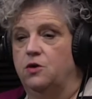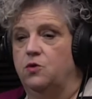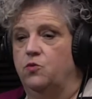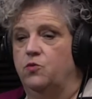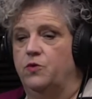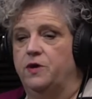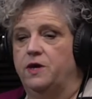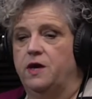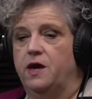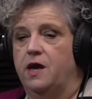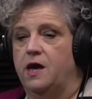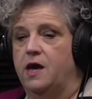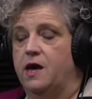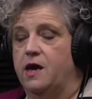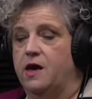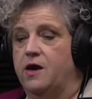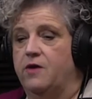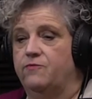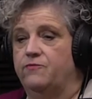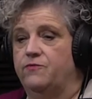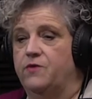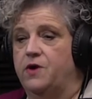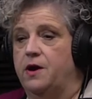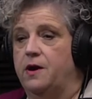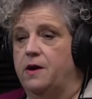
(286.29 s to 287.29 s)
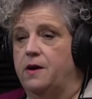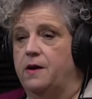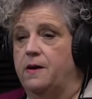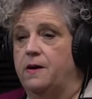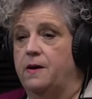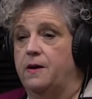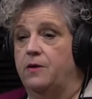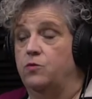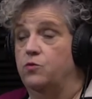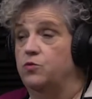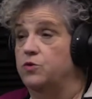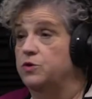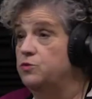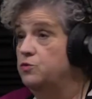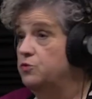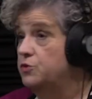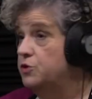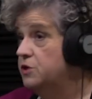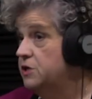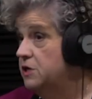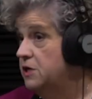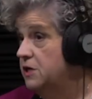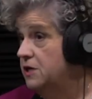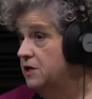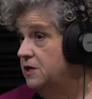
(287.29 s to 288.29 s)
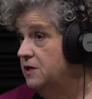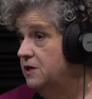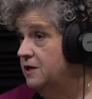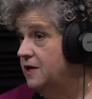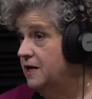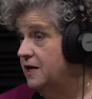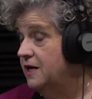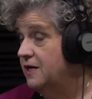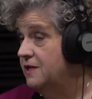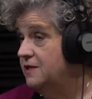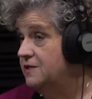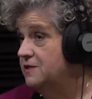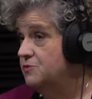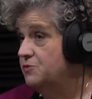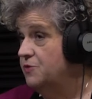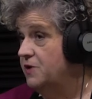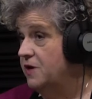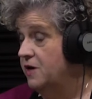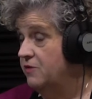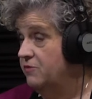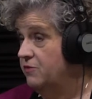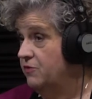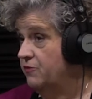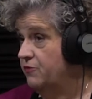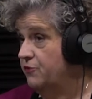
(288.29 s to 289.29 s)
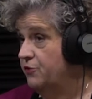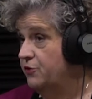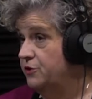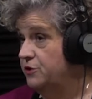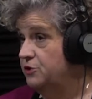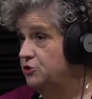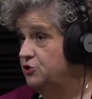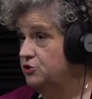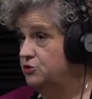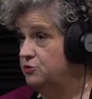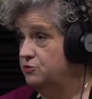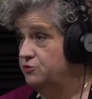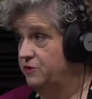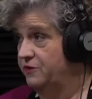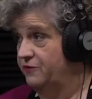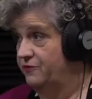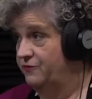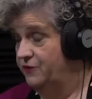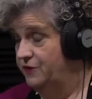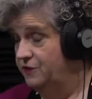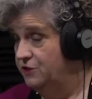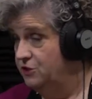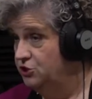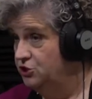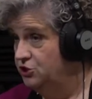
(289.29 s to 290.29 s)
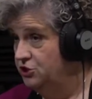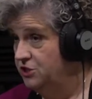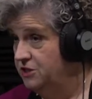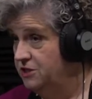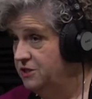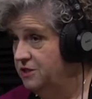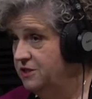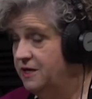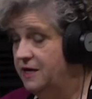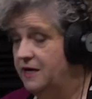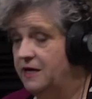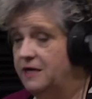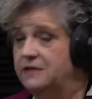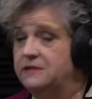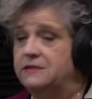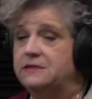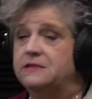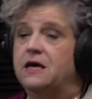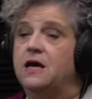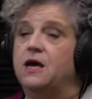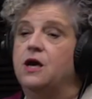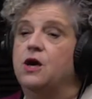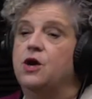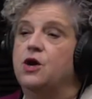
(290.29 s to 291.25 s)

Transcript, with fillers: we have a woodworking class we have a furniture refinishing class